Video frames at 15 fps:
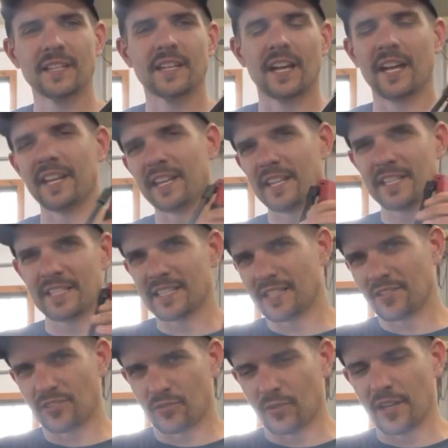and it is
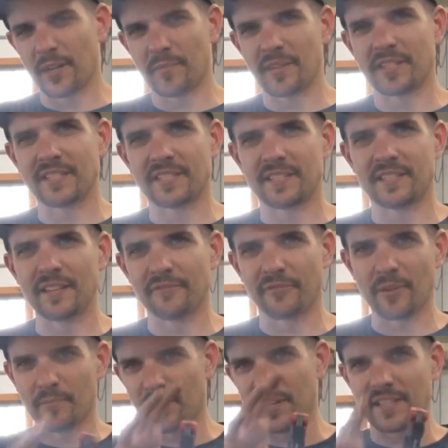quite a bit
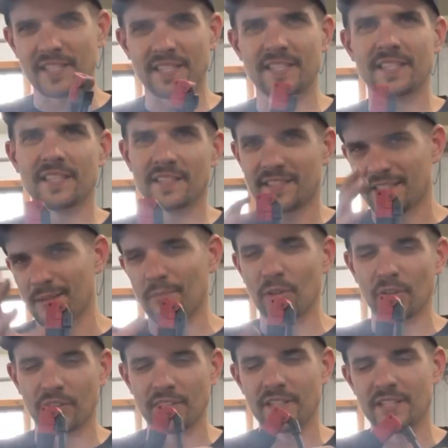different, but it's
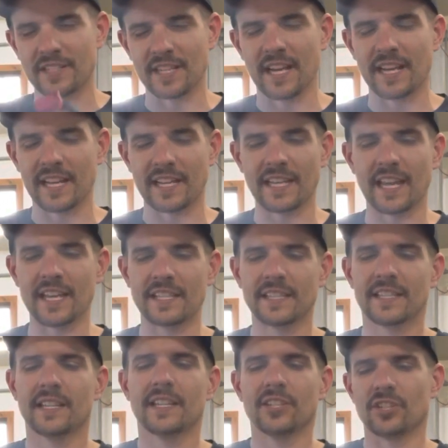similar in design, I guess,
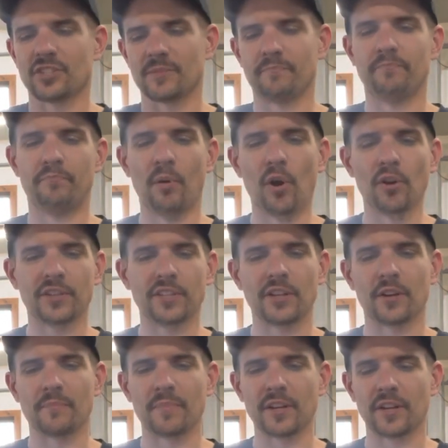just
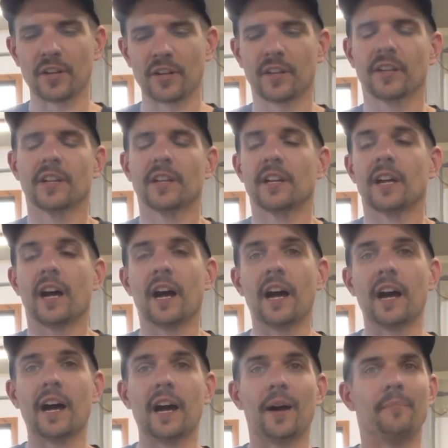bulkier and bigger.
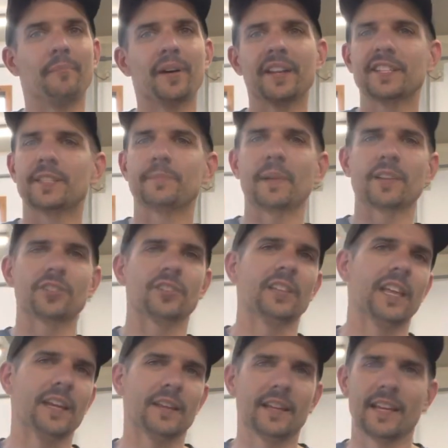But inspection
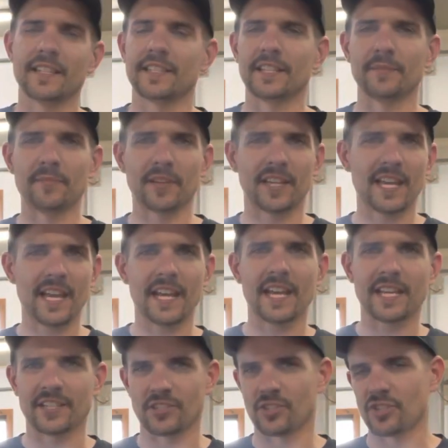light, as a
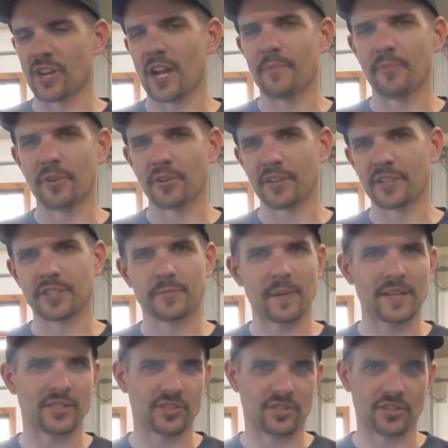mechanic, as a shop owner,
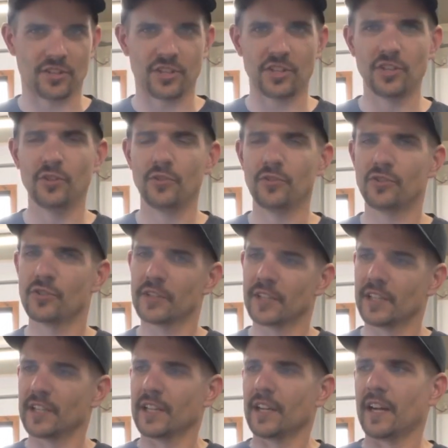inspections are huge.
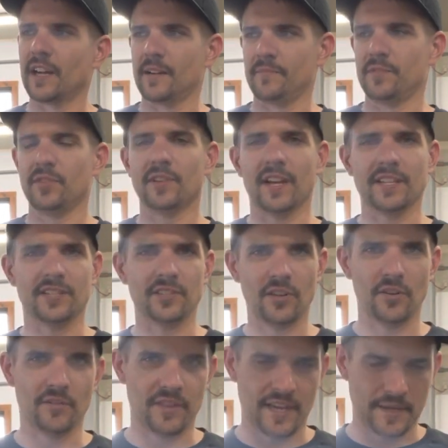You guys
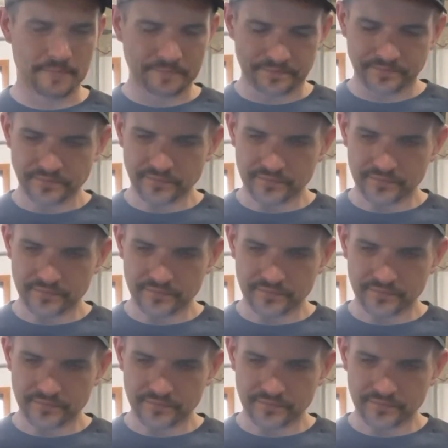know that